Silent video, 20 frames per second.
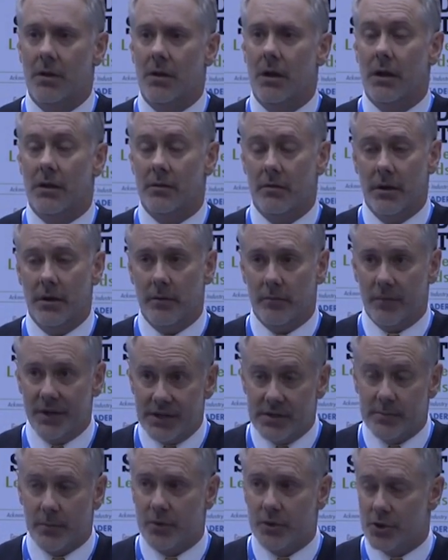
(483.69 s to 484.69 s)
including
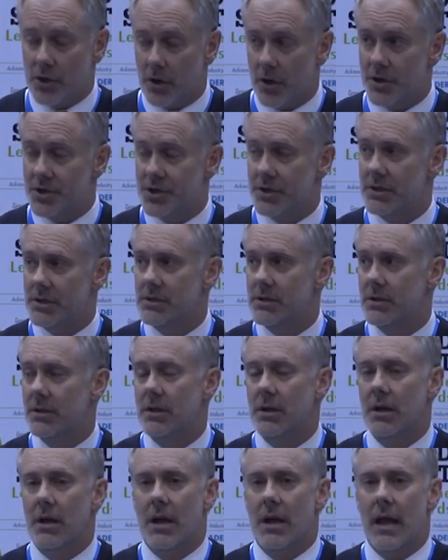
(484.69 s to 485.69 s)
reasonable charges,
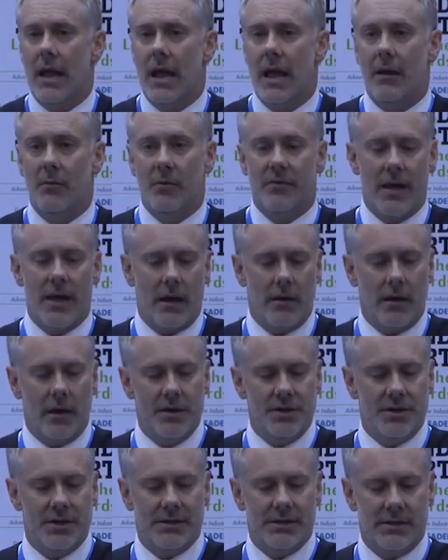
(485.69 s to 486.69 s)
and without
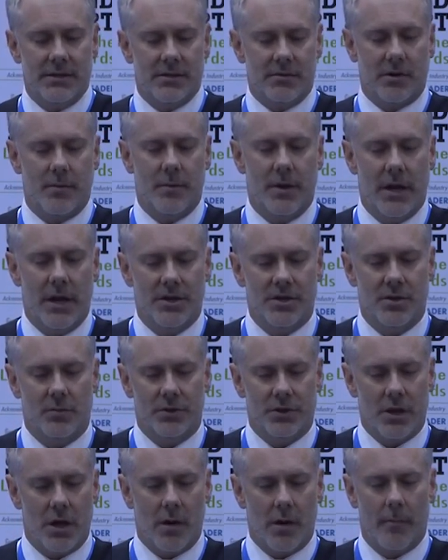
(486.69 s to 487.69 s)
unjust discrimination.
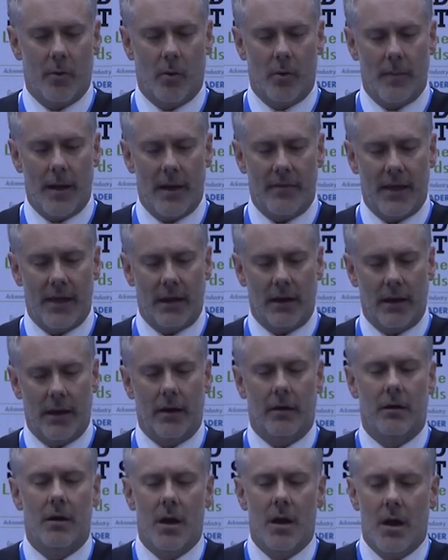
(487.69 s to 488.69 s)
We'll talk more about that
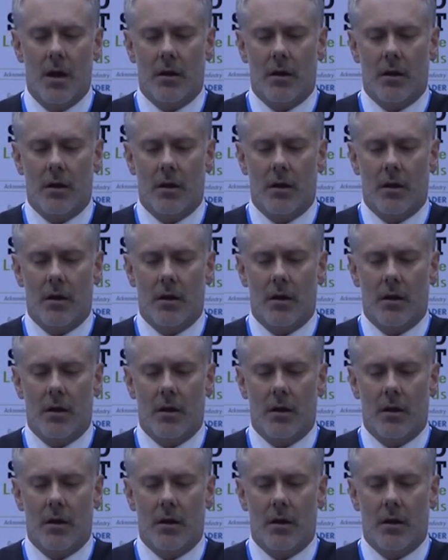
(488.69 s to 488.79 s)
later.